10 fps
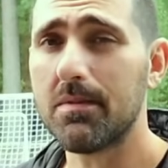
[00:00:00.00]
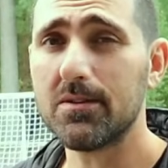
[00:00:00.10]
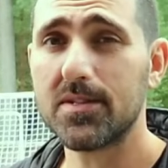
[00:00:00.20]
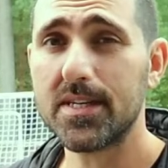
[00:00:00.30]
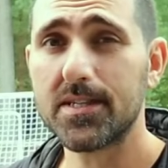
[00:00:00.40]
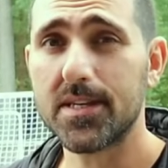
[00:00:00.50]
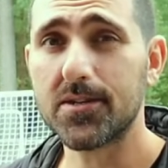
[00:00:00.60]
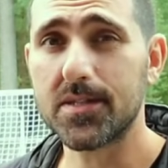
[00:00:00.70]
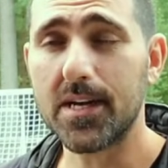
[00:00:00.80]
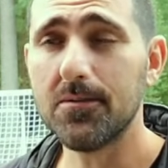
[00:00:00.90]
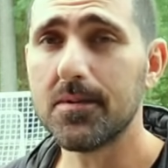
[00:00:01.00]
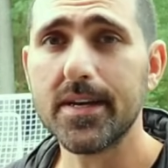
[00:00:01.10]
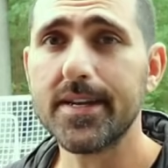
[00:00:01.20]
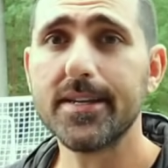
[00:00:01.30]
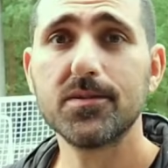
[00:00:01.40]
about 6 years now,
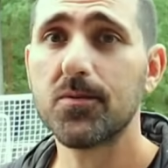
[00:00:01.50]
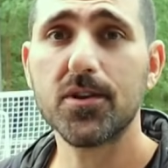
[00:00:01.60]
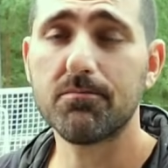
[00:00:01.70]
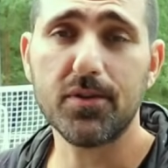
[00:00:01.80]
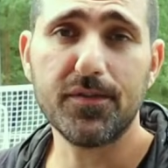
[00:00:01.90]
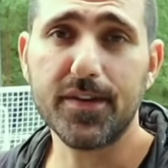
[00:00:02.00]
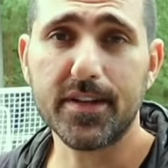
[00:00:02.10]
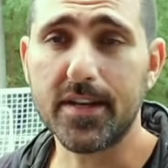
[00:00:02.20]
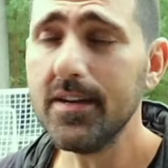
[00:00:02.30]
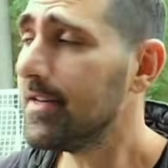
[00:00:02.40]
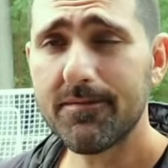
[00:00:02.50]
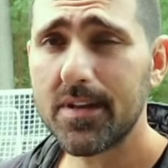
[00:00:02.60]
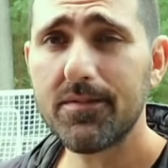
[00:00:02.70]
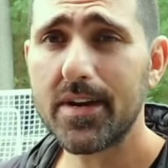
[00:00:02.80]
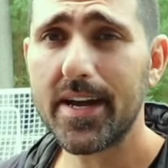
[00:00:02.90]
and it's worked perfectly. I've
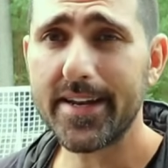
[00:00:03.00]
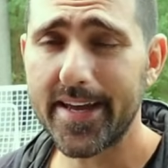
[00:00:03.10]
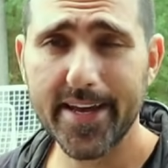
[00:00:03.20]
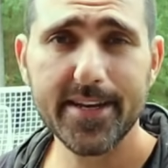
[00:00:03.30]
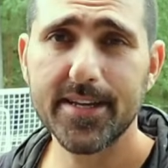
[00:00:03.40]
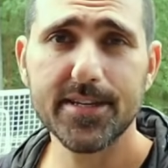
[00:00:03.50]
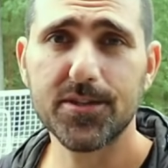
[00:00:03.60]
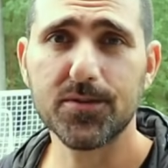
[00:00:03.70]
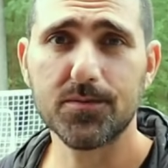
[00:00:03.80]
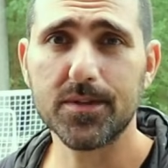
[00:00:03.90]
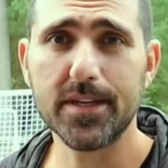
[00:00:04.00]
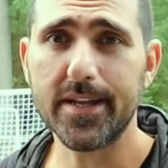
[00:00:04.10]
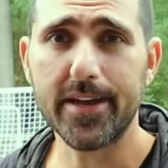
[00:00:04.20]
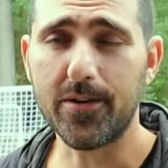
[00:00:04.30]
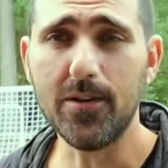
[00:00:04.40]
never had any issues with
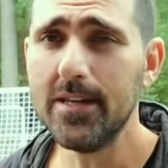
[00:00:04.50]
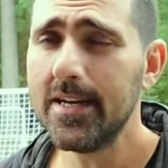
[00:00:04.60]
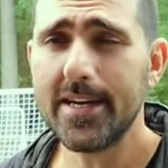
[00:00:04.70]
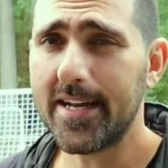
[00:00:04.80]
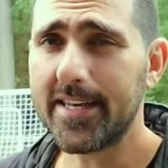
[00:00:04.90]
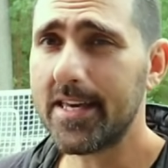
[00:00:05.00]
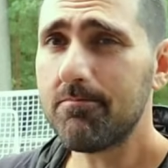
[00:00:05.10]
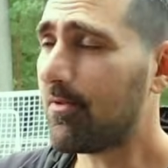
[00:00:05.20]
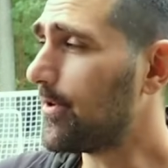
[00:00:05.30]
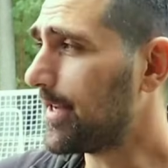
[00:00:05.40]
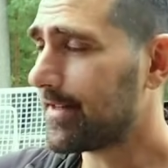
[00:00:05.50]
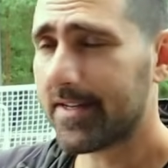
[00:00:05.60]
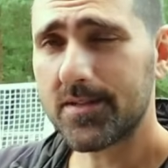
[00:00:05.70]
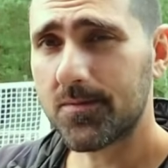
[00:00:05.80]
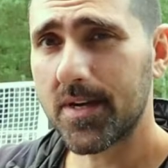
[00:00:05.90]
it at all, and I keep pointing
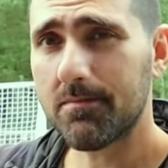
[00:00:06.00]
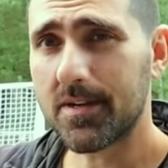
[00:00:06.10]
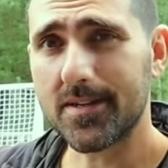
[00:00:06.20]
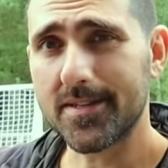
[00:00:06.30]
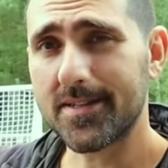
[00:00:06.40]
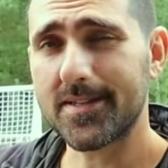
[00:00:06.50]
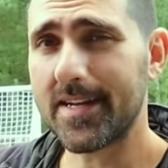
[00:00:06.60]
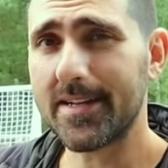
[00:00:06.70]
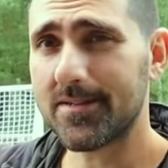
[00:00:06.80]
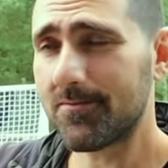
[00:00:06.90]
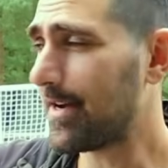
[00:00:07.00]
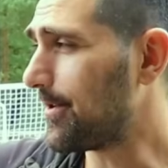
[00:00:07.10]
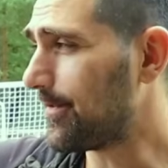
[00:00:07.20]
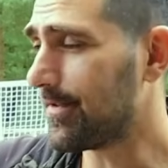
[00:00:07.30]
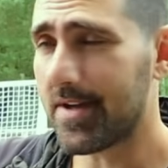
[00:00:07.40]
this way because it stands right
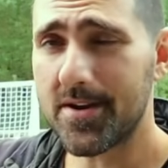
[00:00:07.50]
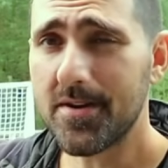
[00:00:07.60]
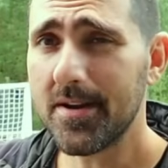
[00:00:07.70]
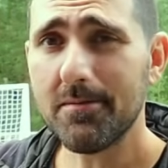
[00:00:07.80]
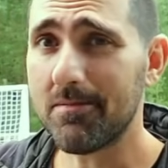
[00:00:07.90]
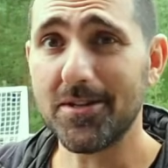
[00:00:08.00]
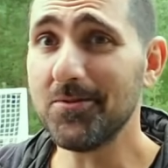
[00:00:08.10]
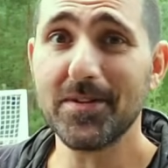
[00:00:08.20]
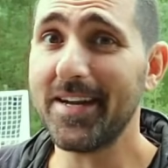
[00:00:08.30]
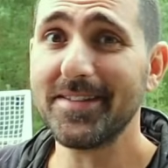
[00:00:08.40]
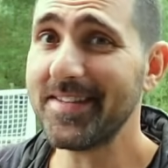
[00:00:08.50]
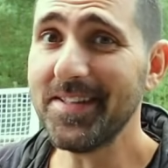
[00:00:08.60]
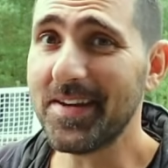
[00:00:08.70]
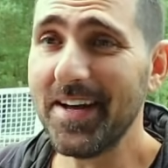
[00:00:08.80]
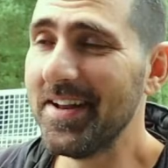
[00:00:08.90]
over there, but you can't see
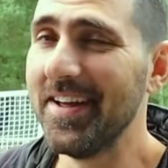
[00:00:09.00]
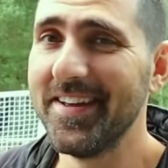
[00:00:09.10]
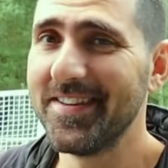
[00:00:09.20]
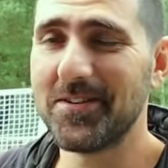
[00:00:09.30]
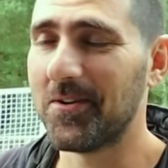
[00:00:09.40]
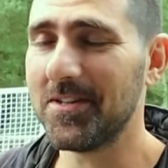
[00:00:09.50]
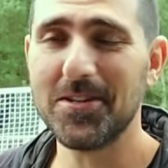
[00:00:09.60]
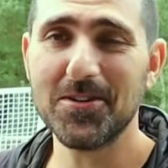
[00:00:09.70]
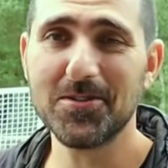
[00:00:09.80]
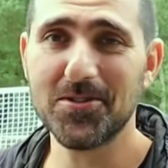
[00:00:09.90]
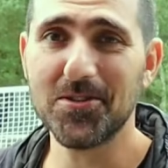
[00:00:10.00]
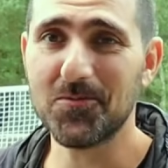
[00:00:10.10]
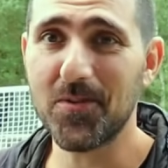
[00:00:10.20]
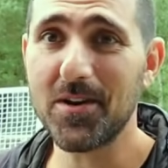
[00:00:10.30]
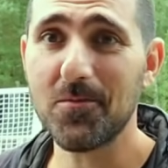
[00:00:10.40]
that, so it looks
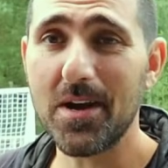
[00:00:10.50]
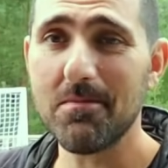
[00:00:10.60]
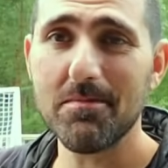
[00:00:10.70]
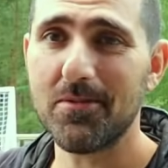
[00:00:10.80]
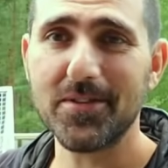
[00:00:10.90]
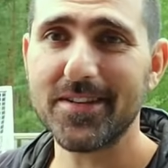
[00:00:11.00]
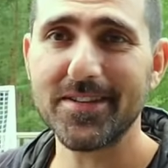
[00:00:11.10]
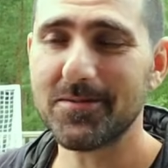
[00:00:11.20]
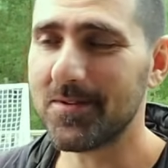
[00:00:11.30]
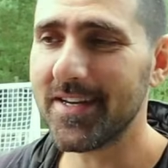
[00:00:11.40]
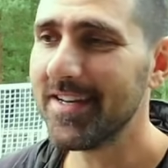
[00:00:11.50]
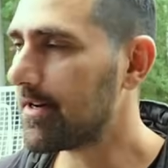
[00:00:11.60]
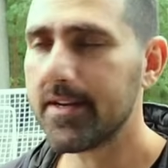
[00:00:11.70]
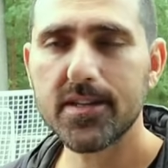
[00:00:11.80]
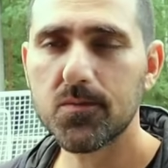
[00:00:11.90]
just weird. Why am I pointing this way?
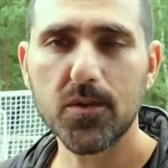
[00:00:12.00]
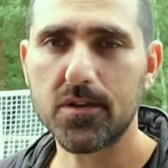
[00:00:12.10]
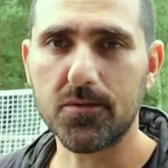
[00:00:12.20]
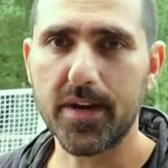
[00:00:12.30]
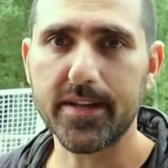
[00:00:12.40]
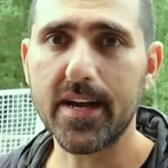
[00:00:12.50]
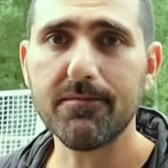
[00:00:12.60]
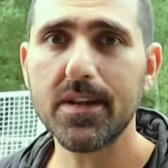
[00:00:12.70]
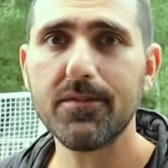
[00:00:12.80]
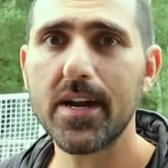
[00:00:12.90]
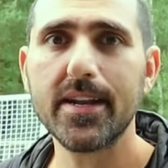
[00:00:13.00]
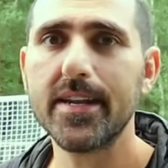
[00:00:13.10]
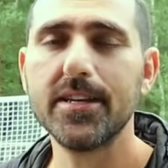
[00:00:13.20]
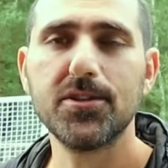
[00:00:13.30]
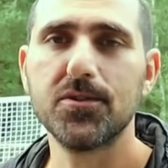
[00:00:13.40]
But it's worked great. I've never had
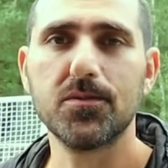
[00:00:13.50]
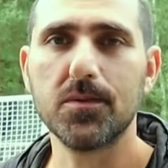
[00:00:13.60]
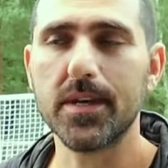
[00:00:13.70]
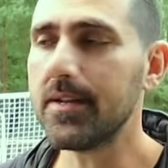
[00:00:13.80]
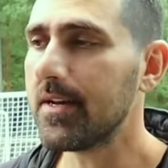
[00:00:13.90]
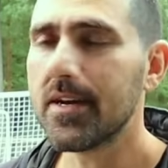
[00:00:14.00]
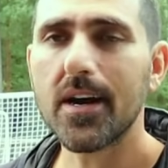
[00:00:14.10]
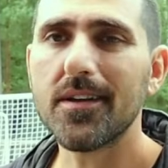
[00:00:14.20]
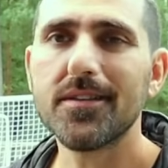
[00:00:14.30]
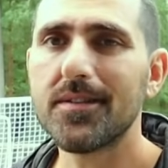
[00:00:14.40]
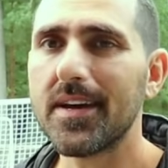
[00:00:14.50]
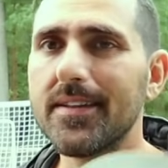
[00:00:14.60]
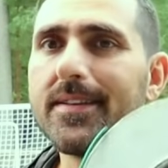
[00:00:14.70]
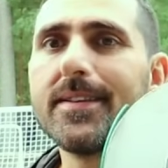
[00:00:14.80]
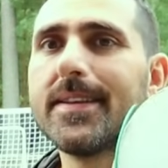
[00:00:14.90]
any issues with it other
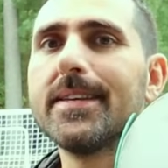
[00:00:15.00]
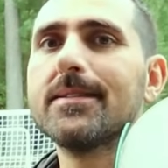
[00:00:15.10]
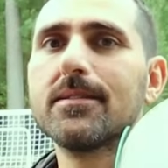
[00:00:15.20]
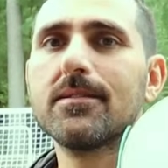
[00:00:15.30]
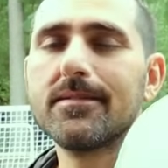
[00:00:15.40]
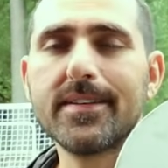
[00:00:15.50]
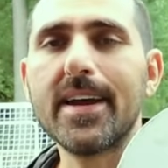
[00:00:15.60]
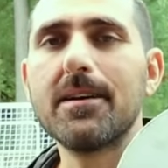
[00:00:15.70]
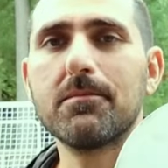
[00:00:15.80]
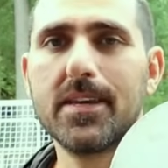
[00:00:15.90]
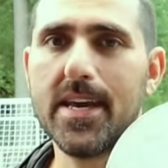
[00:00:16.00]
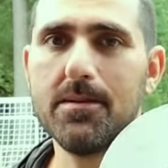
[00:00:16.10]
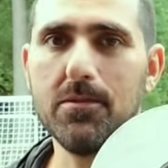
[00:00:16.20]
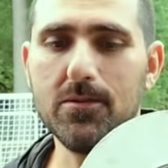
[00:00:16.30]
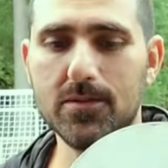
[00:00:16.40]
than these damn
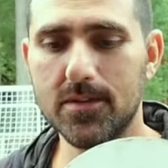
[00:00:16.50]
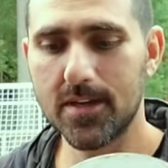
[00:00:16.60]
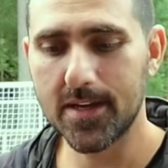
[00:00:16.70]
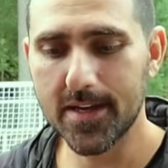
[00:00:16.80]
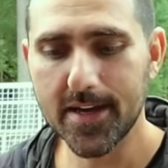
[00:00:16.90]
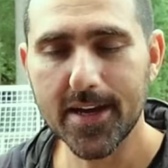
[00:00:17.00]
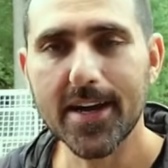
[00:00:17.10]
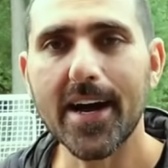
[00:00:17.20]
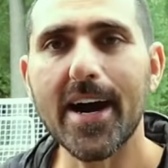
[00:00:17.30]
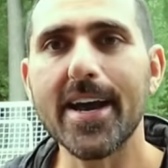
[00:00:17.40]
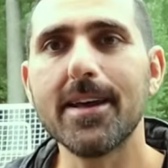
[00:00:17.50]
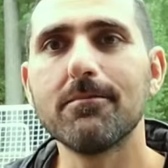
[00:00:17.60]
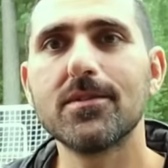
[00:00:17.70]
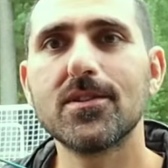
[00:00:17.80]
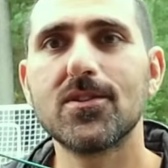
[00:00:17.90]
cables. I
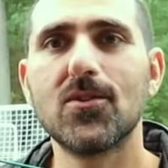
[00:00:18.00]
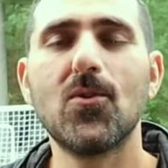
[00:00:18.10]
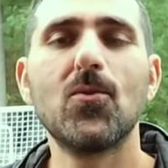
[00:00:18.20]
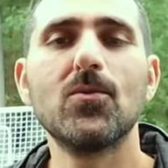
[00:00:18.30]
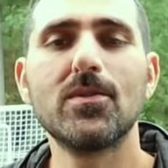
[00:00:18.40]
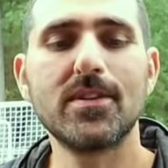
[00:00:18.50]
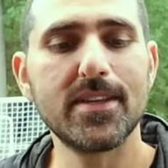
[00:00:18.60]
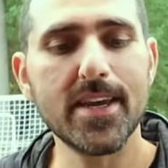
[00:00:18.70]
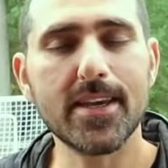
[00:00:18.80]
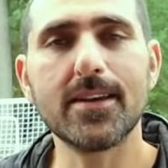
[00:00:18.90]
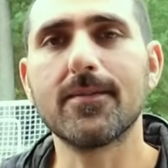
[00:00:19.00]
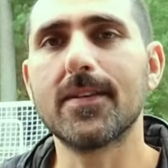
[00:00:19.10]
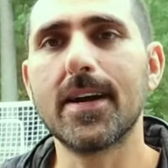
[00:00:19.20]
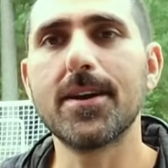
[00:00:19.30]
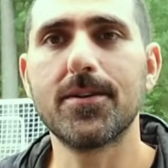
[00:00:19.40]
am so sick and
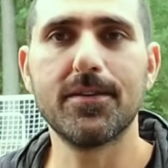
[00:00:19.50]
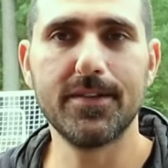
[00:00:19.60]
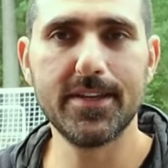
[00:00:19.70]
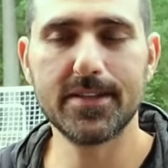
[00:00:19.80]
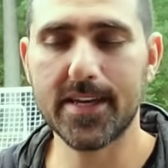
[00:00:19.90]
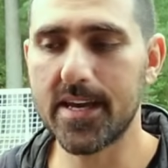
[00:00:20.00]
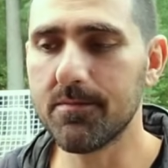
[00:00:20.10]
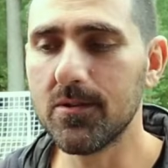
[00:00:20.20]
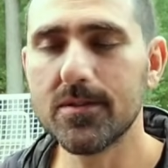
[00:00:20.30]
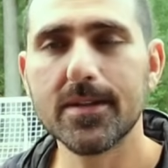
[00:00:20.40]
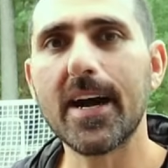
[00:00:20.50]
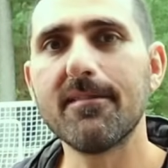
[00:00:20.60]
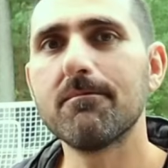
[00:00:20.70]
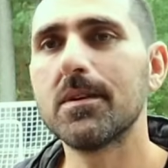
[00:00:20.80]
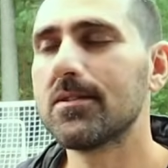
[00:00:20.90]
tired of these cables. I
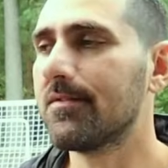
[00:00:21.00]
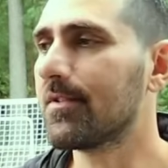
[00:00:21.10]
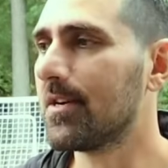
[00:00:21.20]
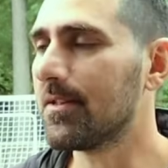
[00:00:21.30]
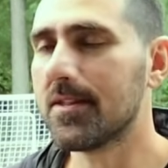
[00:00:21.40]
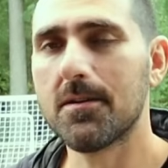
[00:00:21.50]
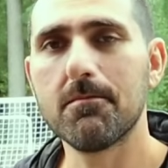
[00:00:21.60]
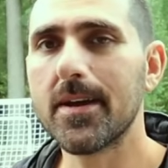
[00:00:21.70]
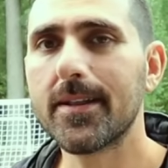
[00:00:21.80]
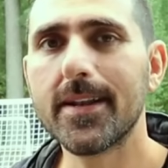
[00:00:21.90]
must have cut them at